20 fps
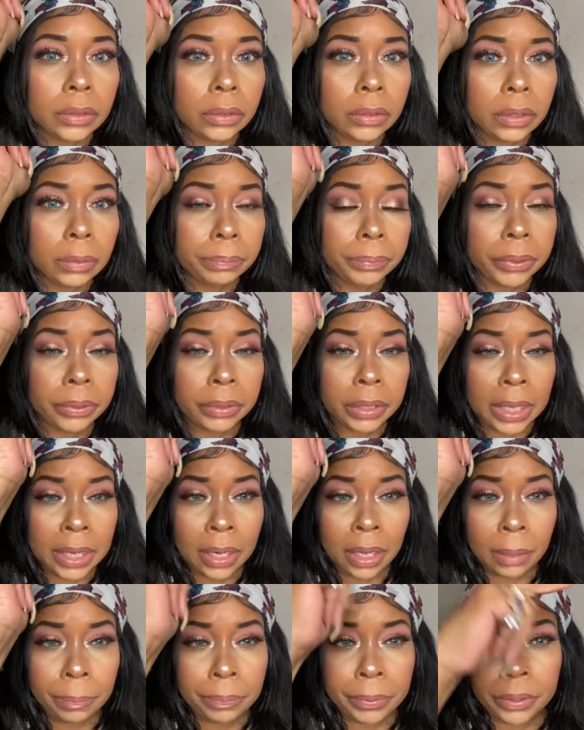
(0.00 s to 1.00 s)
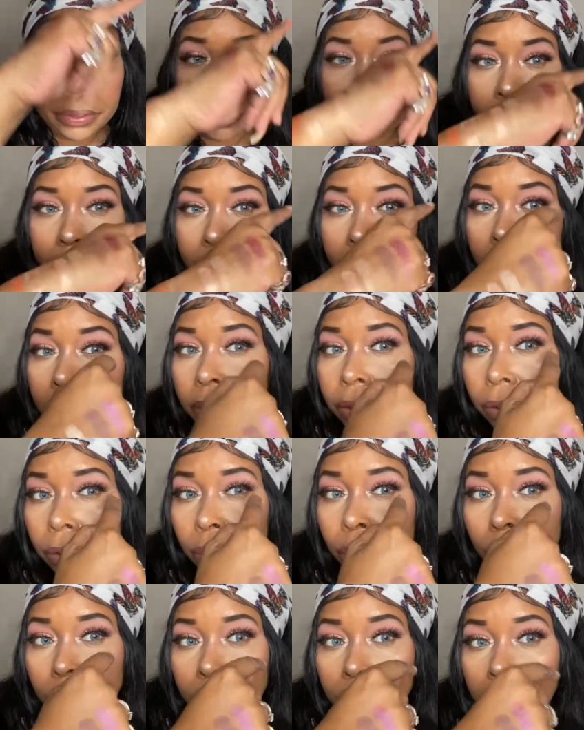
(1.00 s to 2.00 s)
you can build that up in
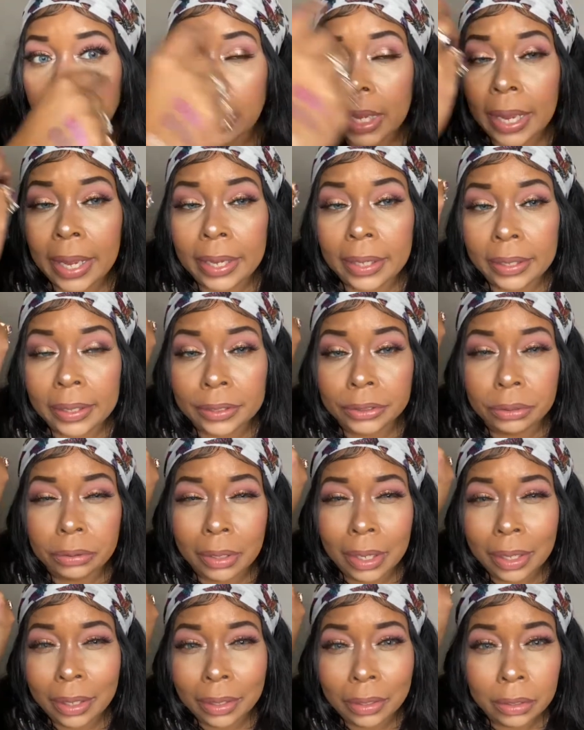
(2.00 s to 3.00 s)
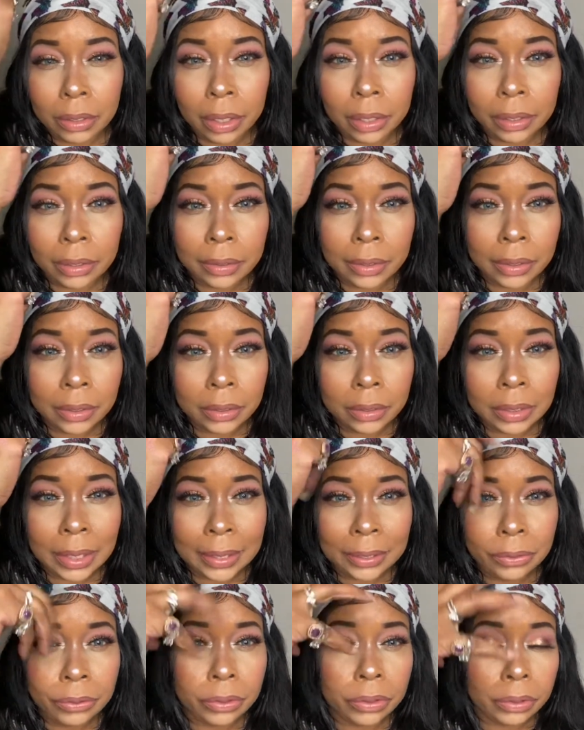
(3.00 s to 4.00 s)
your corner of the eye and get you like a dark look.
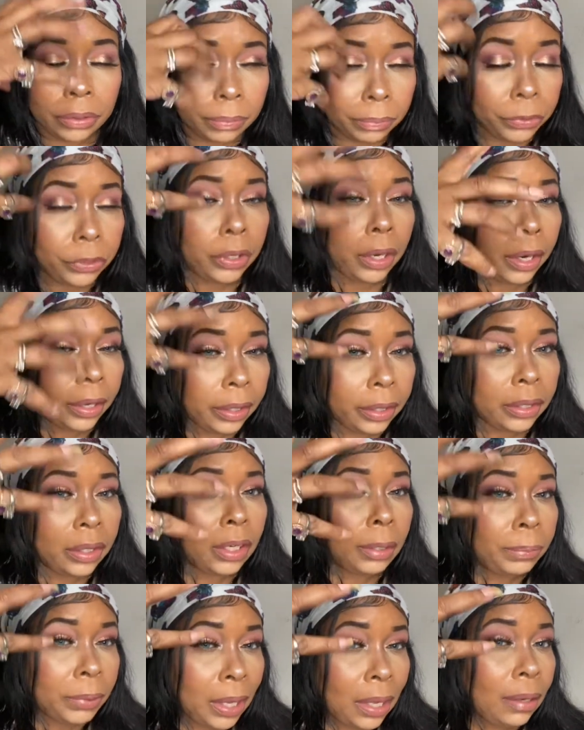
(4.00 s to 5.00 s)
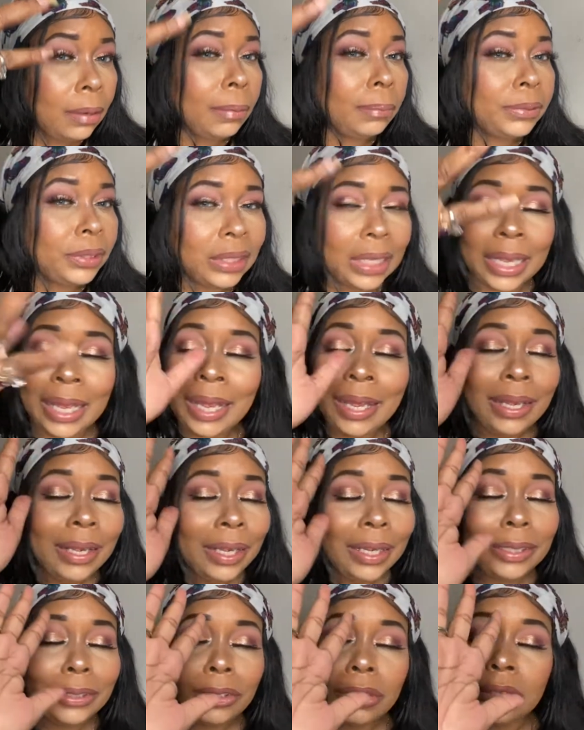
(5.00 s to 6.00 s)
Like you can darken it up. Y'all know what I'm saying.
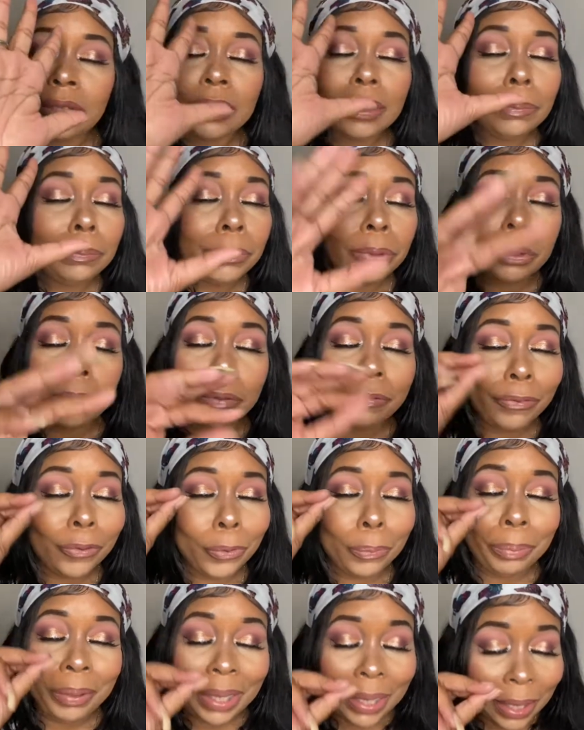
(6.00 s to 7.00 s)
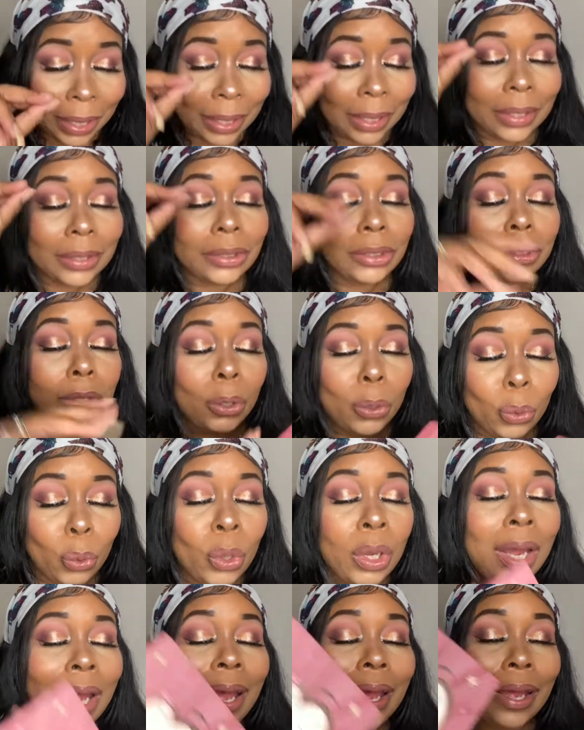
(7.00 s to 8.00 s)
It's just a beautiful palette.
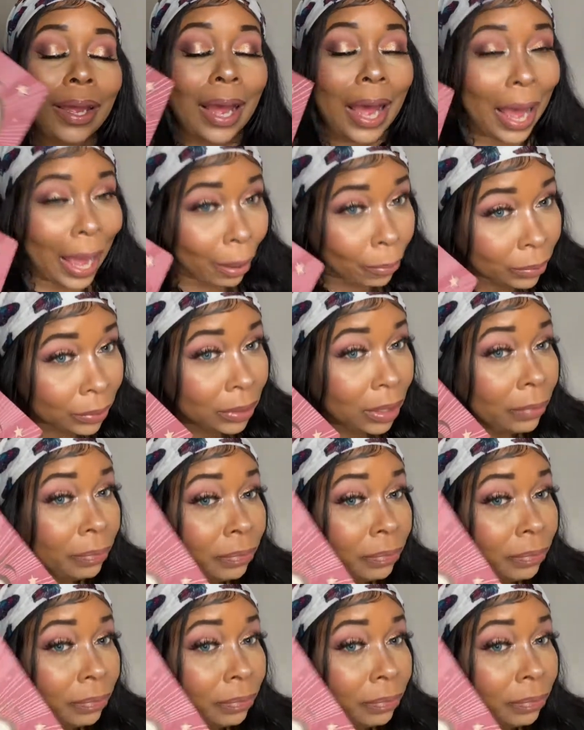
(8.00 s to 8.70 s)
So I was